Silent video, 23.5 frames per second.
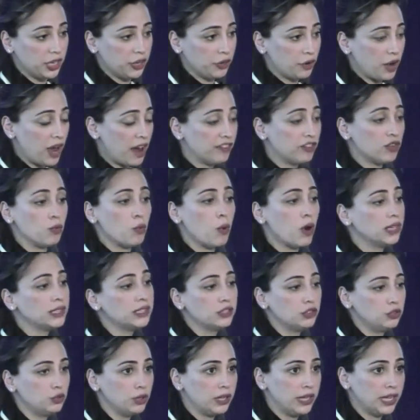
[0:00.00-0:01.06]
You have to want to
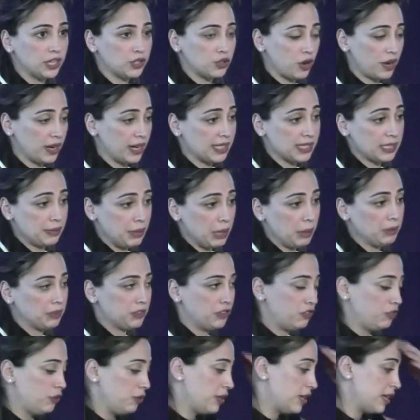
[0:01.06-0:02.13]
do electronics to be able to
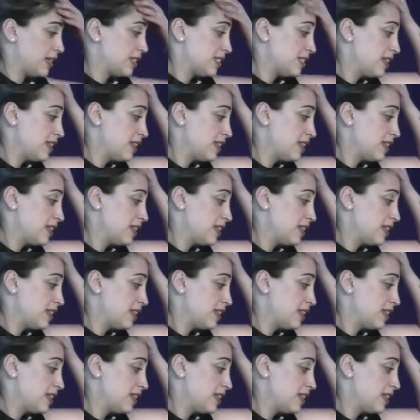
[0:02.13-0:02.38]
do this.